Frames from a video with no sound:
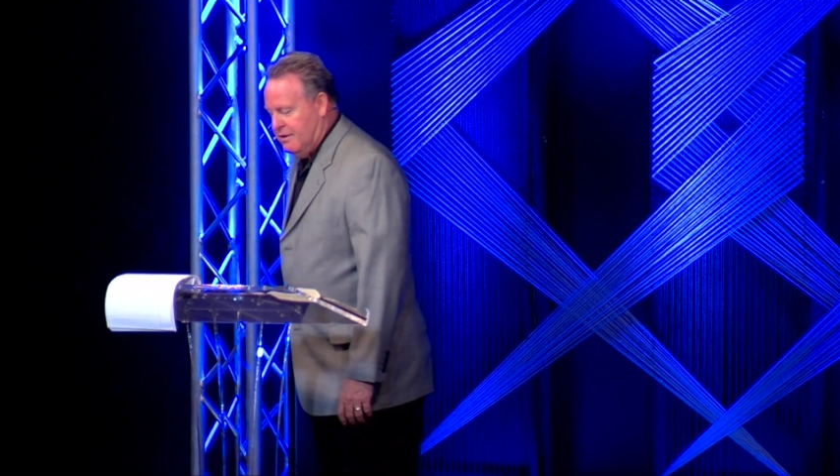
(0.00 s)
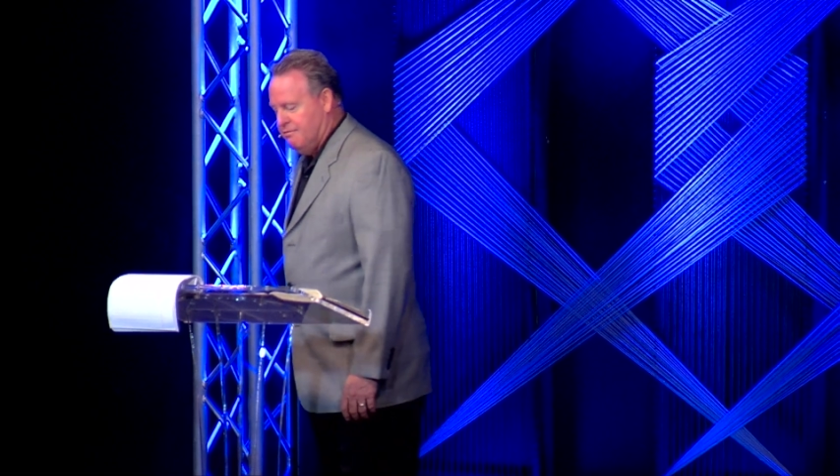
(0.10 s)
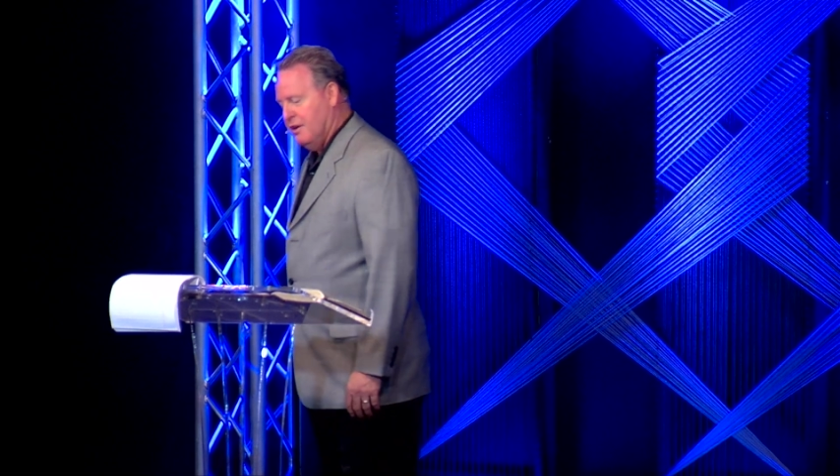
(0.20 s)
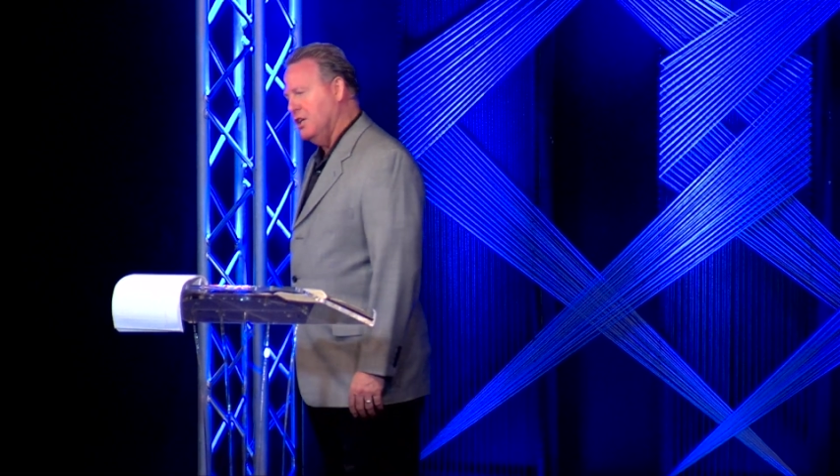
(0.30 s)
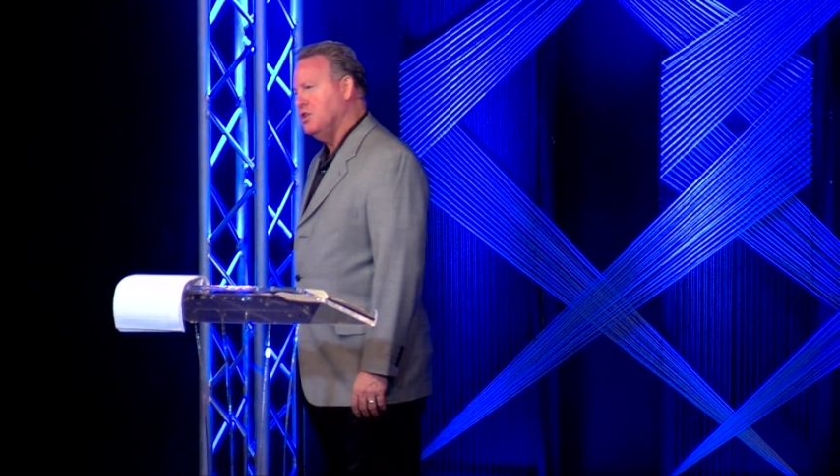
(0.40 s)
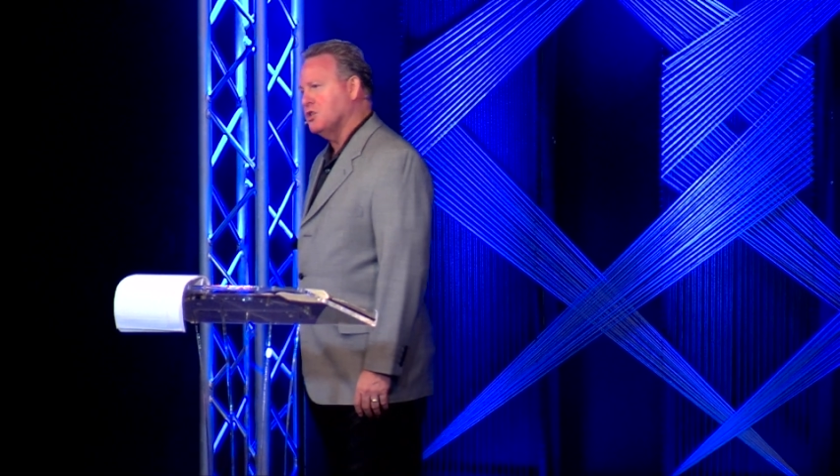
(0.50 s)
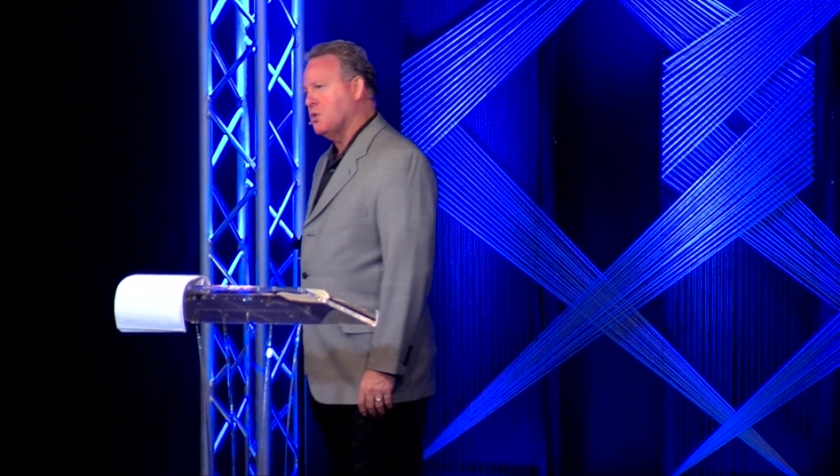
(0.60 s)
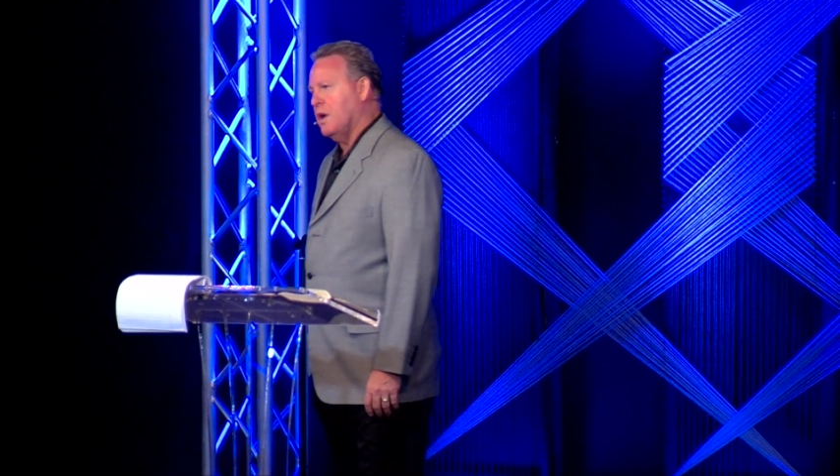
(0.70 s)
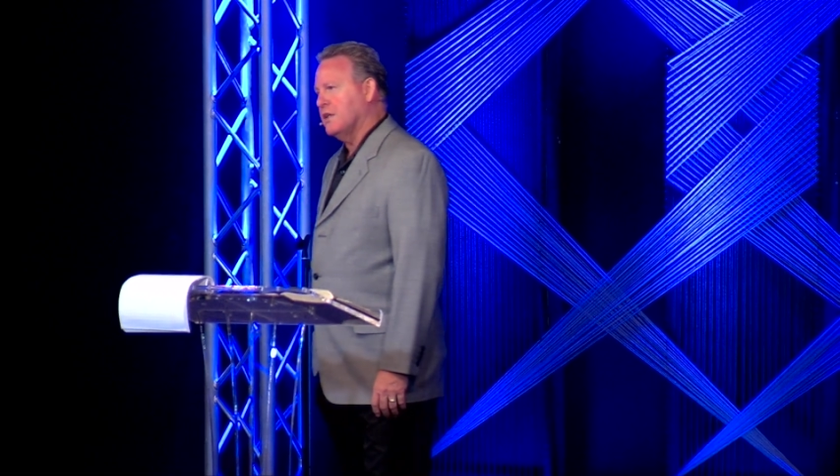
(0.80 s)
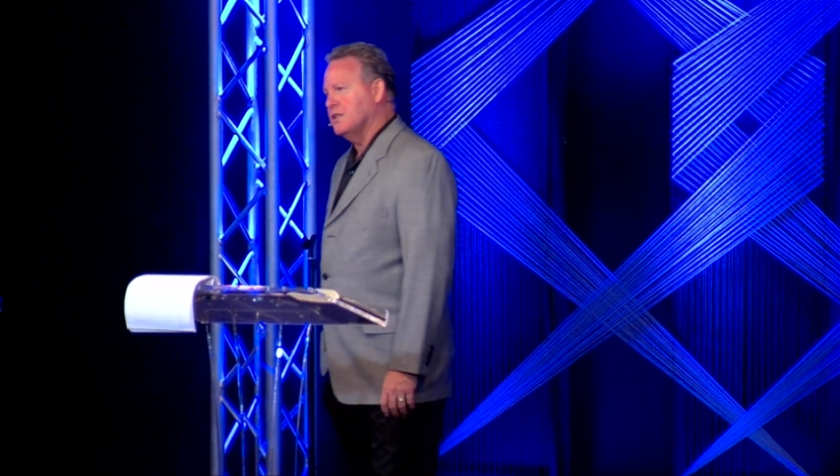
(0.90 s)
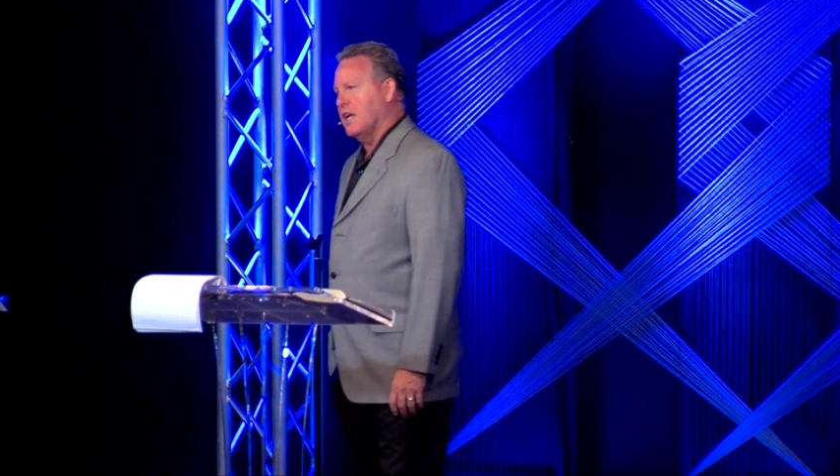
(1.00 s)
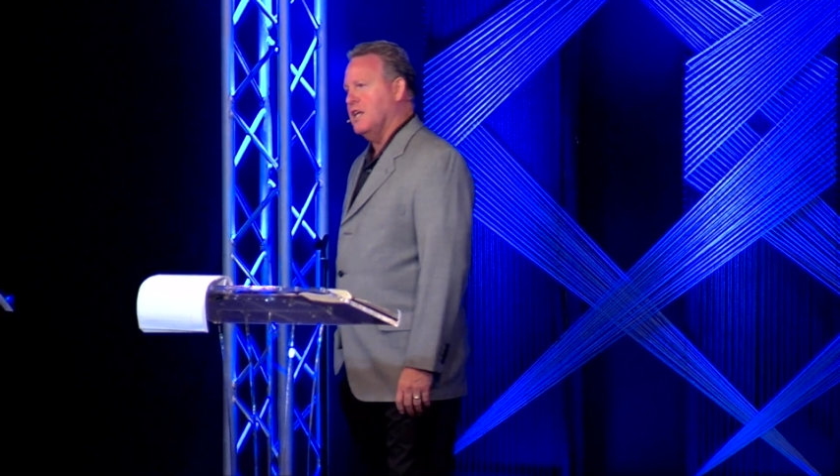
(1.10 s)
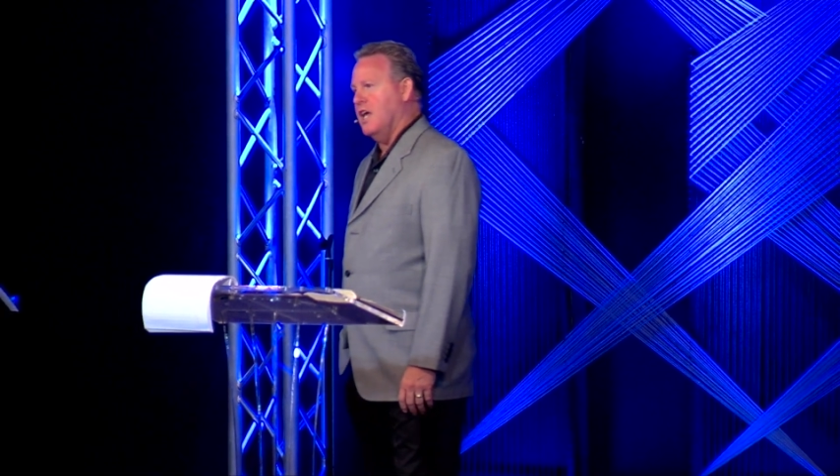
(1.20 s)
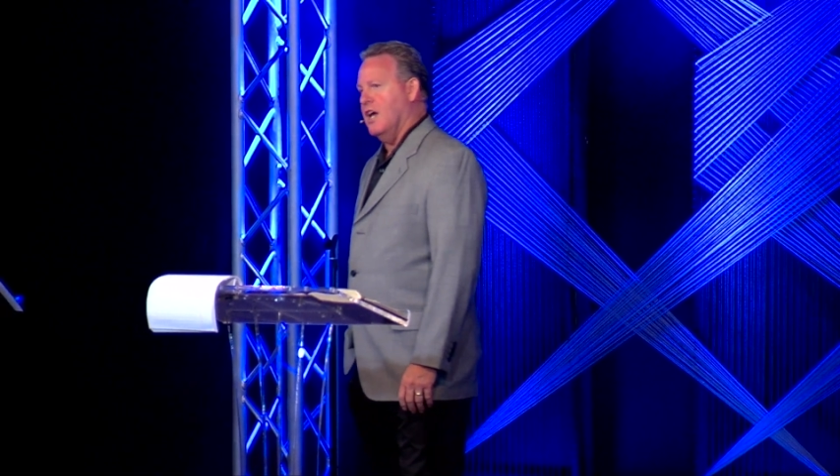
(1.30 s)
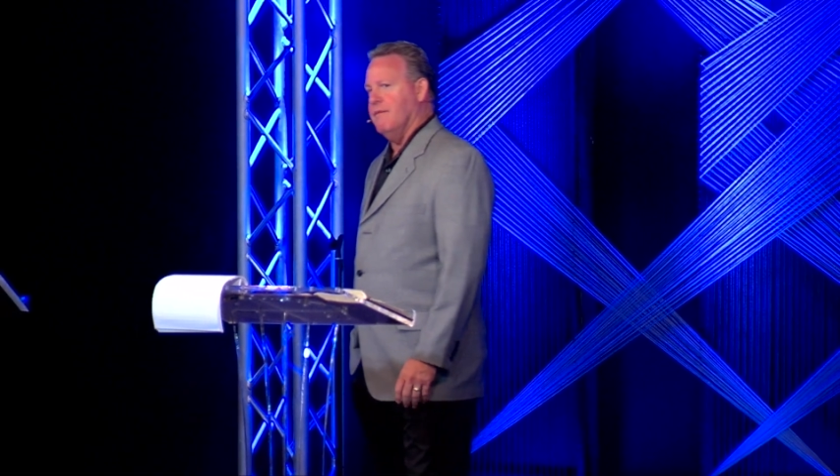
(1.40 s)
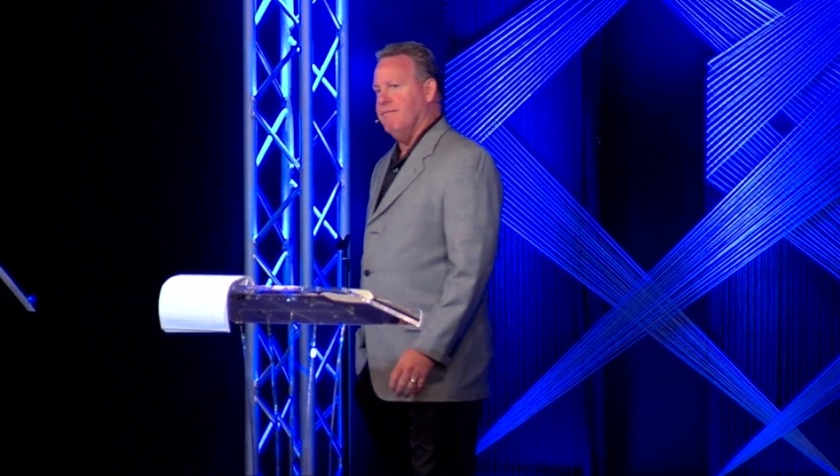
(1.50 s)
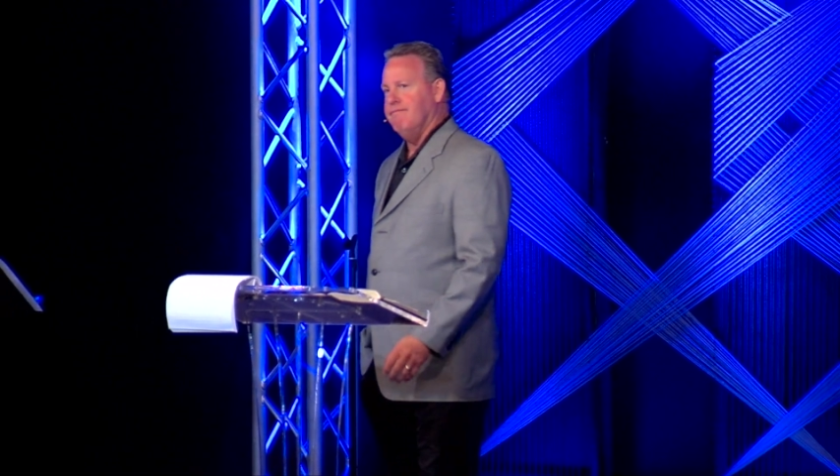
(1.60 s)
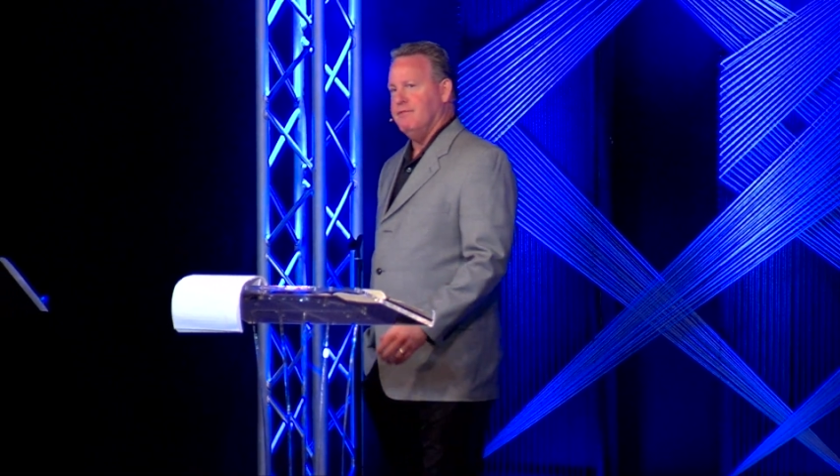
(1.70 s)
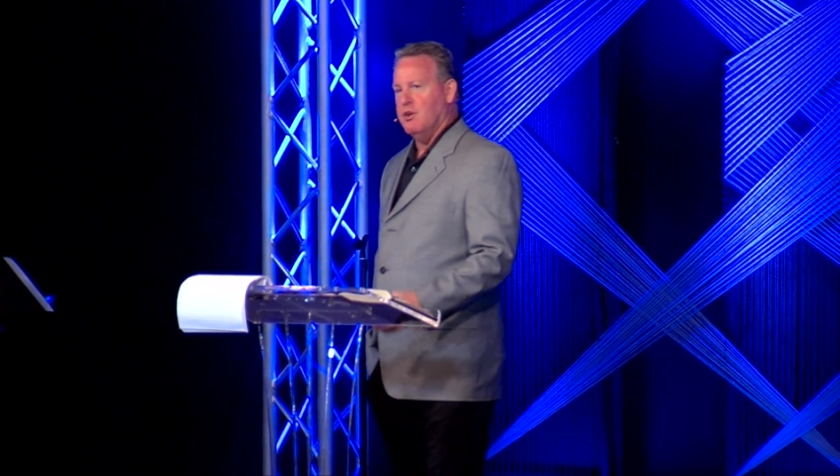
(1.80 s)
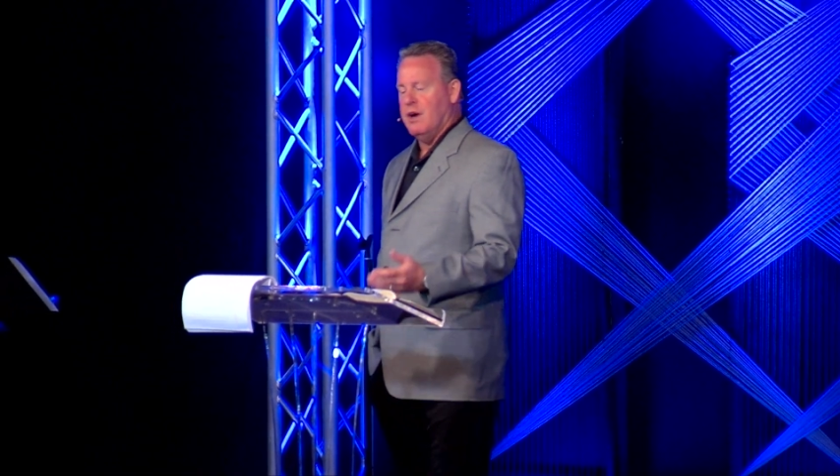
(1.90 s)
finish as quick as I can.
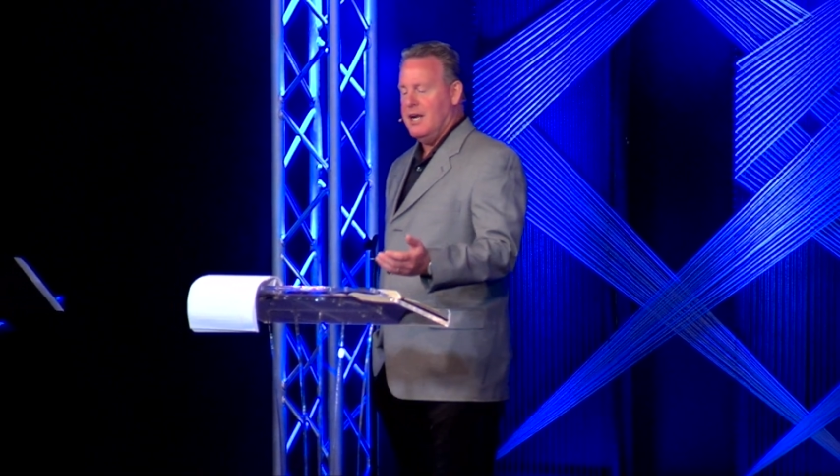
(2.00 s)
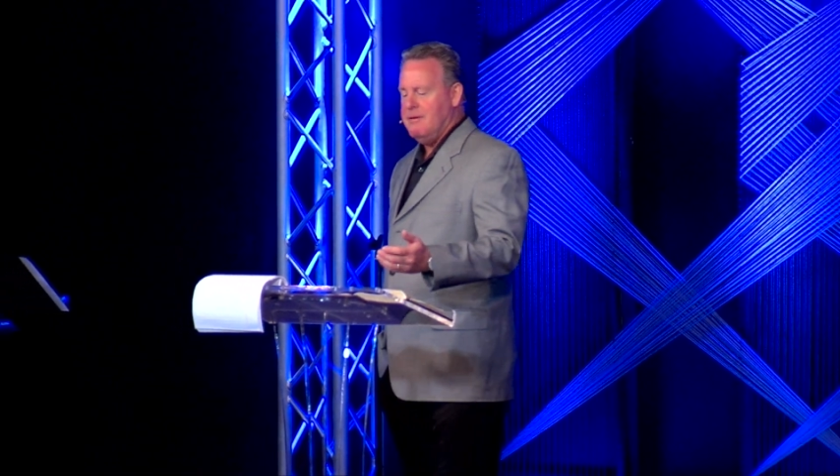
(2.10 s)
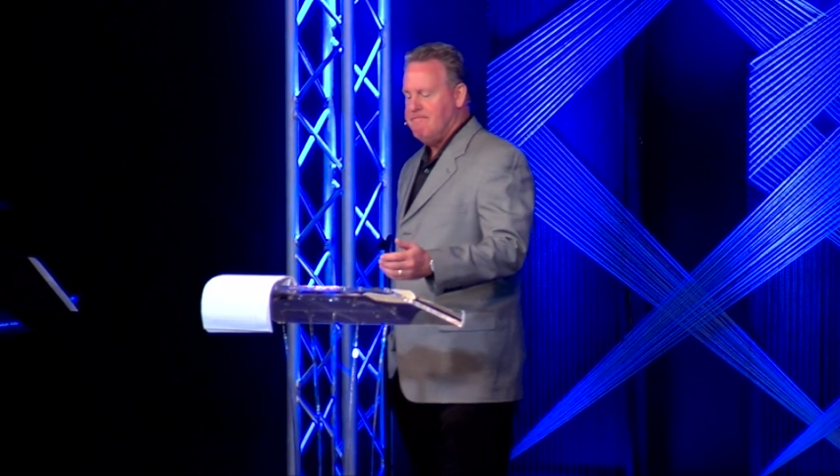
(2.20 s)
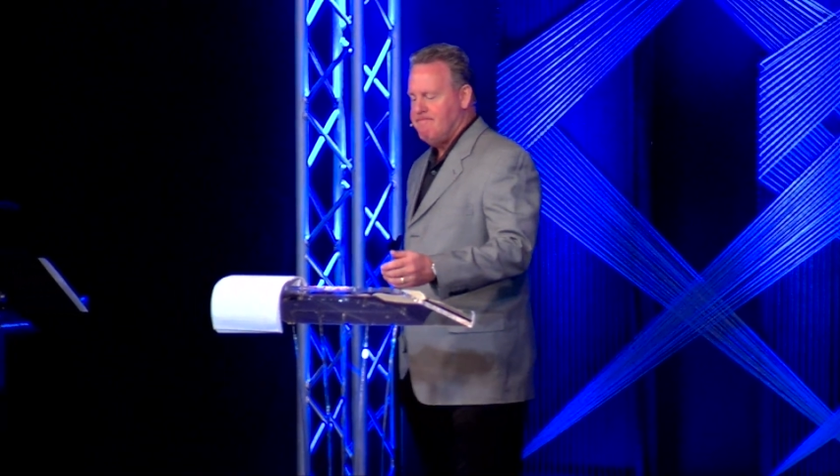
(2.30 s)
You ready?